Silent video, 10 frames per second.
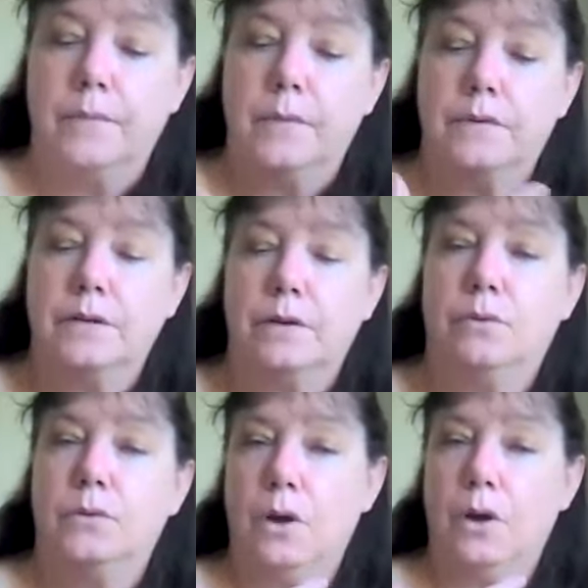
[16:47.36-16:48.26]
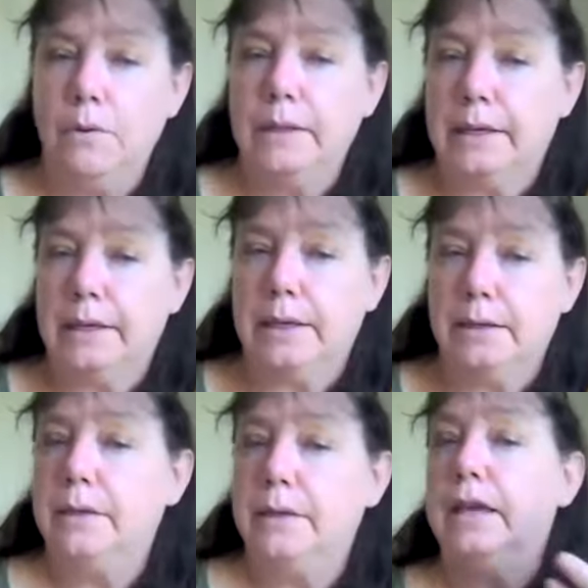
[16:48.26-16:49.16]
So
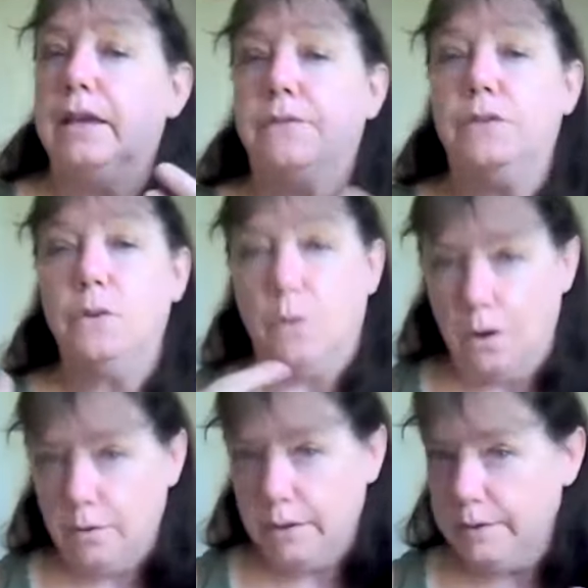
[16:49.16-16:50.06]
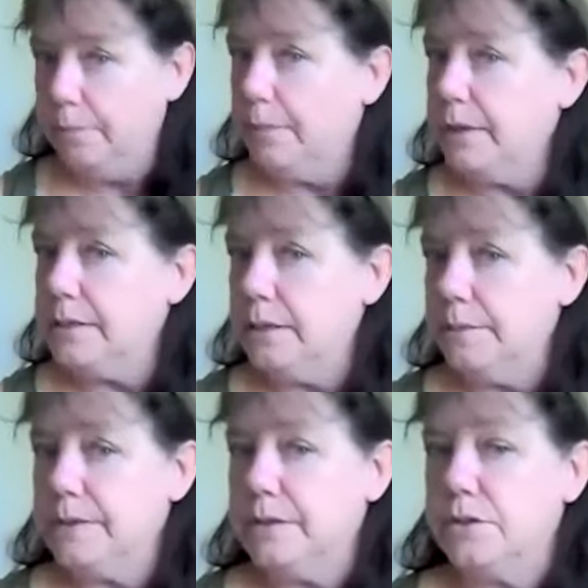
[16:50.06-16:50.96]
currently, if you are in that mundane
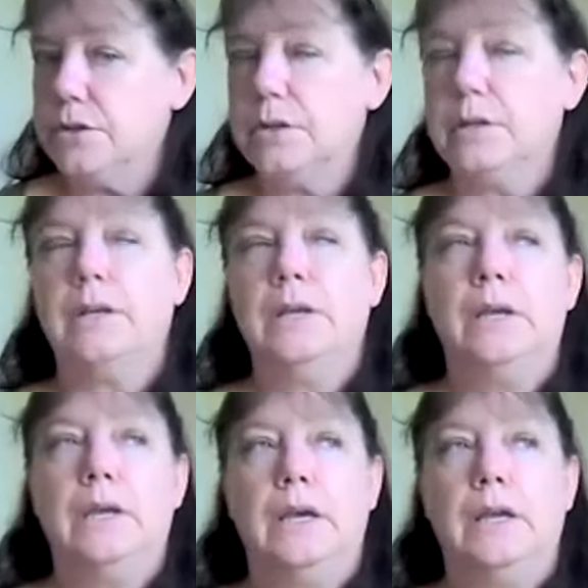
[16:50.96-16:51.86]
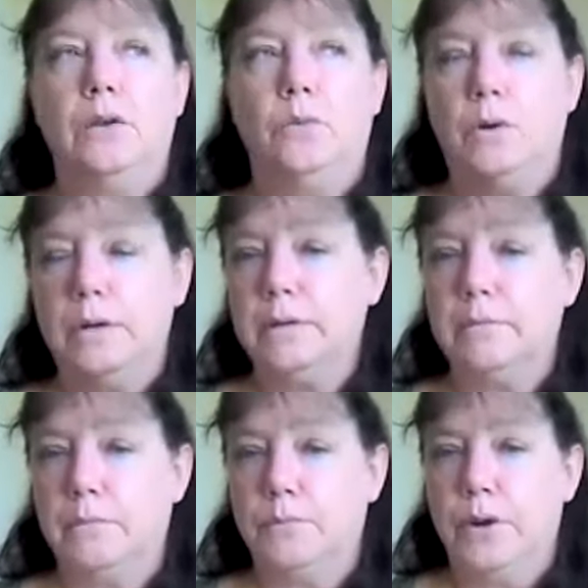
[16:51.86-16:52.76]
position and you want to
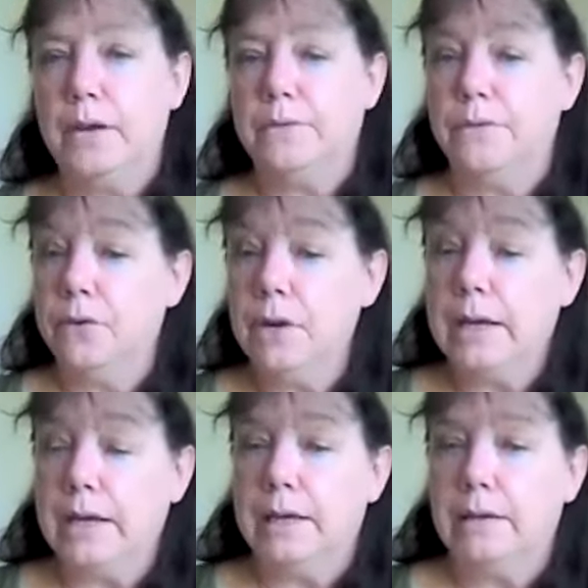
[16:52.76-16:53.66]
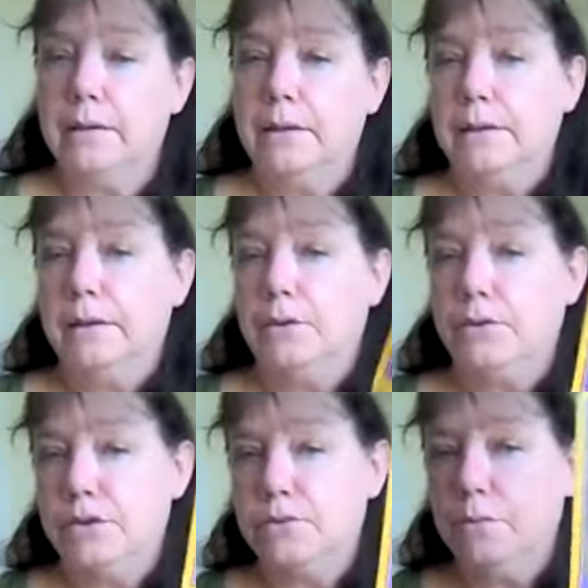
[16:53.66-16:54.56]
break free, you know,
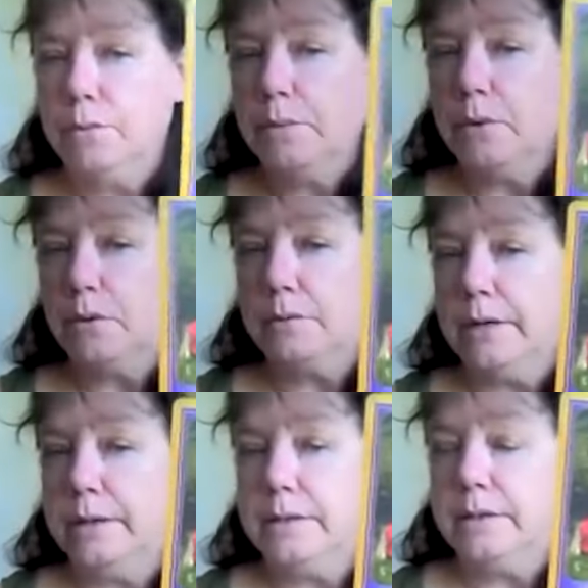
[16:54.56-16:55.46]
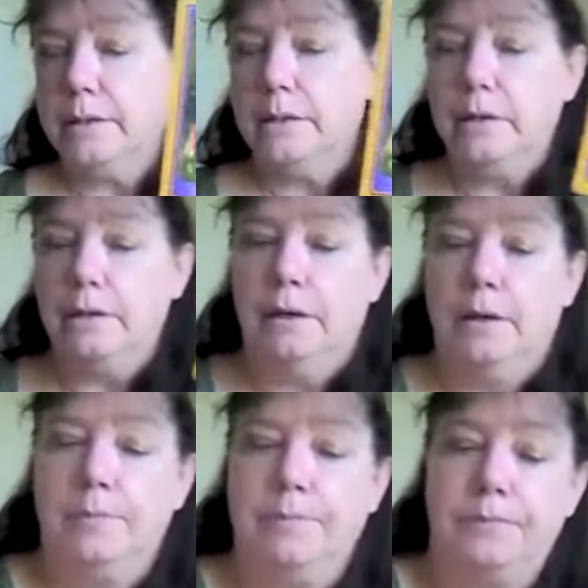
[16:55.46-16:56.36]
just remember that,
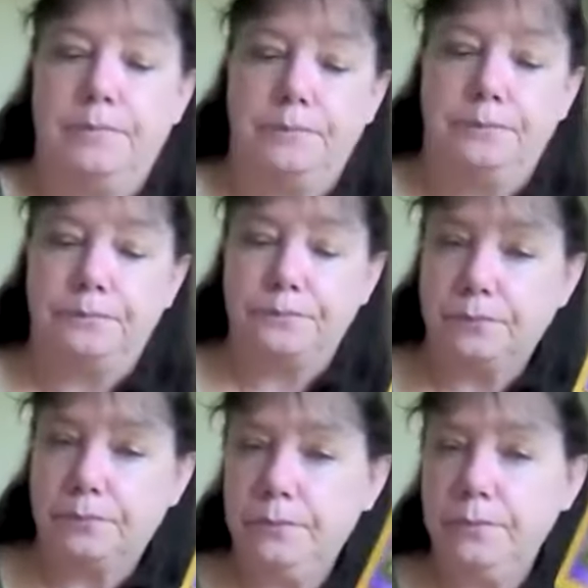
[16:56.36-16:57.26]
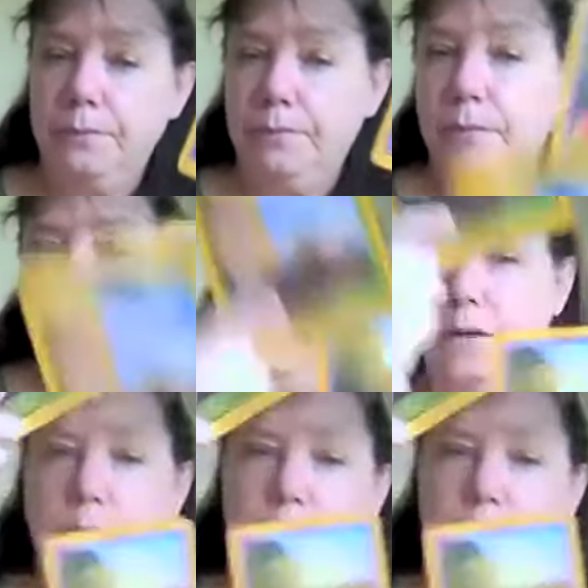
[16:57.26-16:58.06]
you know,